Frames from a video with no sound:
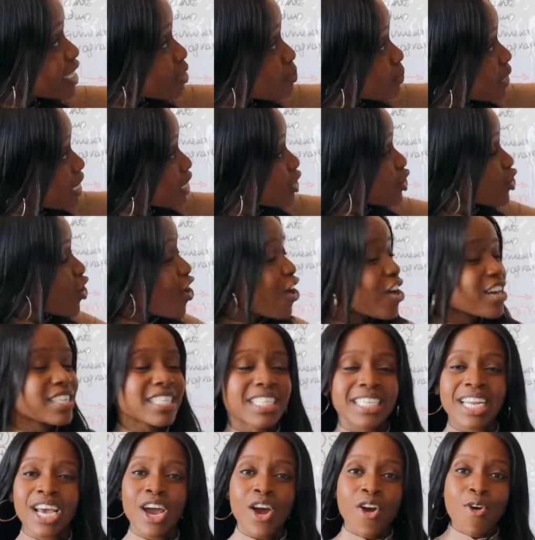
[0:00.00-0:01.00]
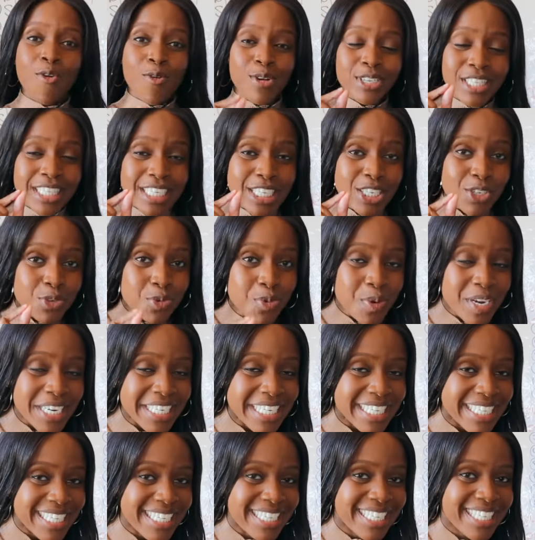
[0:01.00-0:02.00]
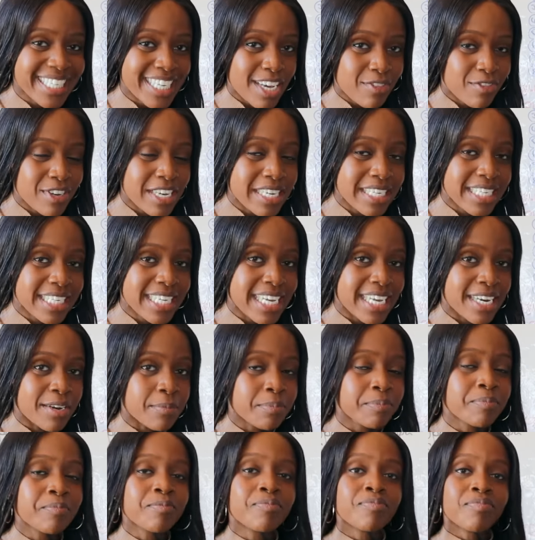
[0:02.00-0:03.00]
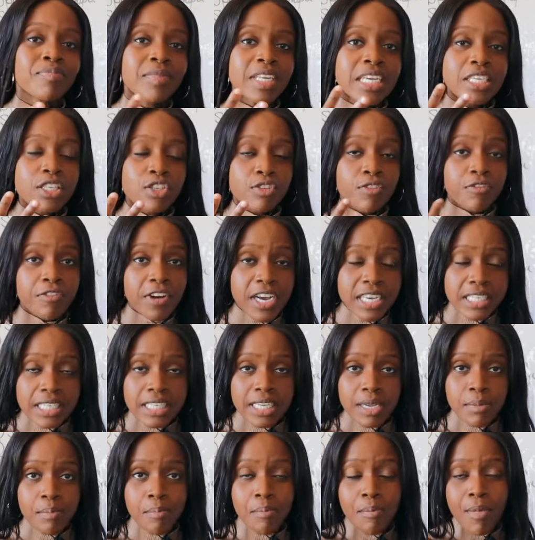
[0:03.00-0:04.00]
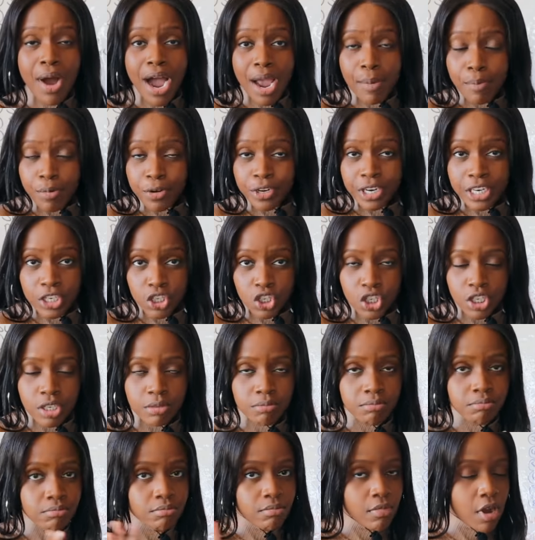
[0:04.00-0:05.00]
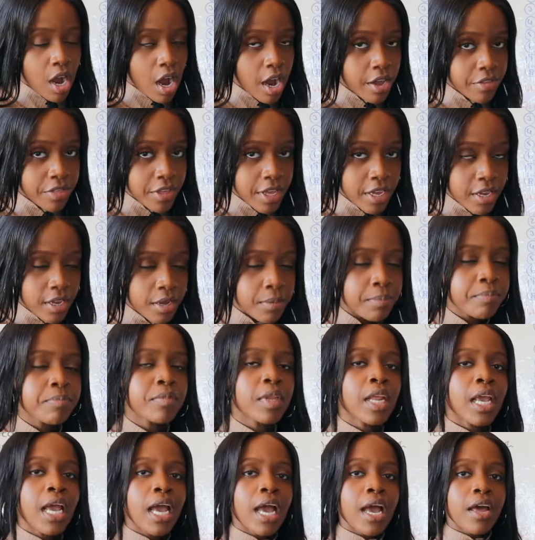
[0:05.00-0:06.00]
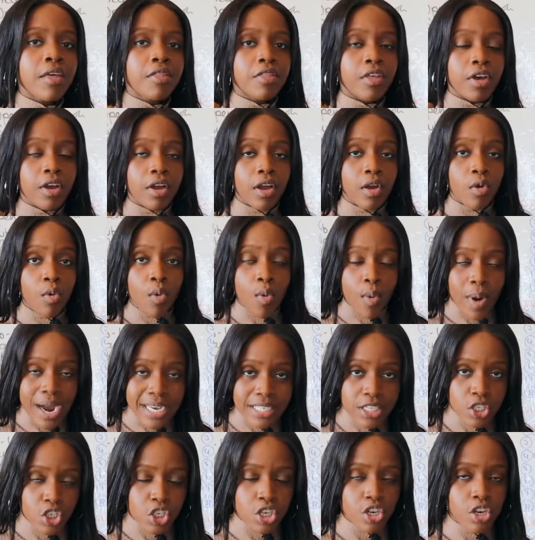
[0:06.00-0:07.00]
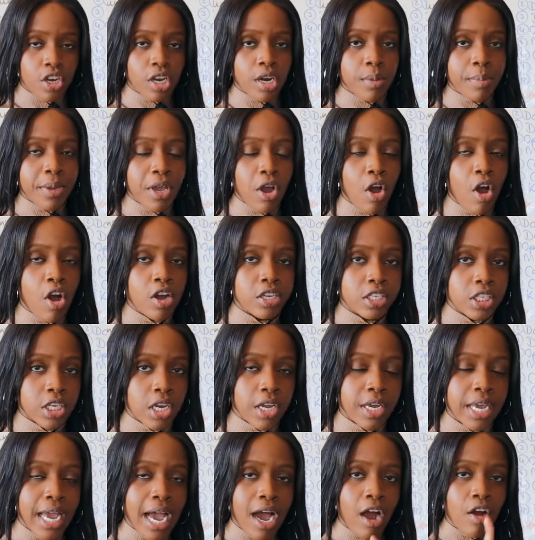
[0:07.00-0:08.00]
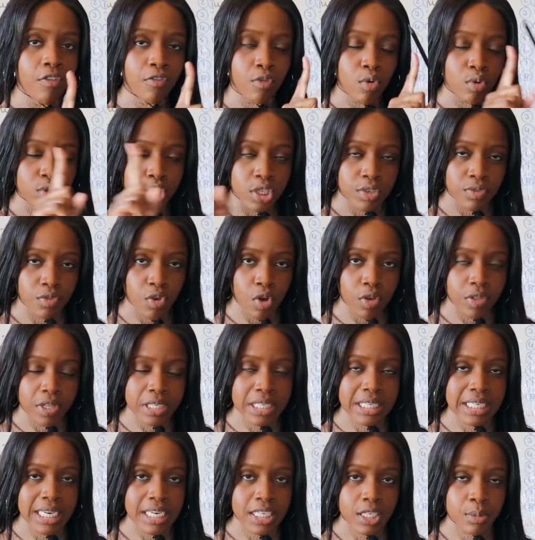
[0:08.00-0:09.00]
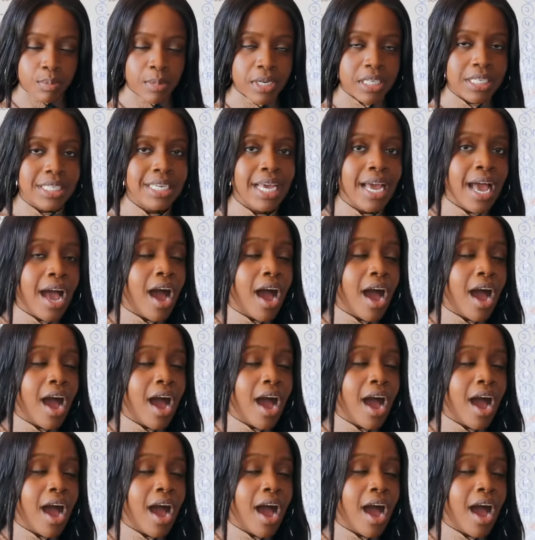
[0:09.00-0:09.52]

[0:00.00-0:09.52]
speech asked was in 2017. So firstly, my prediction, I think The question you're going to be asked, look at, of course, you've got the statement.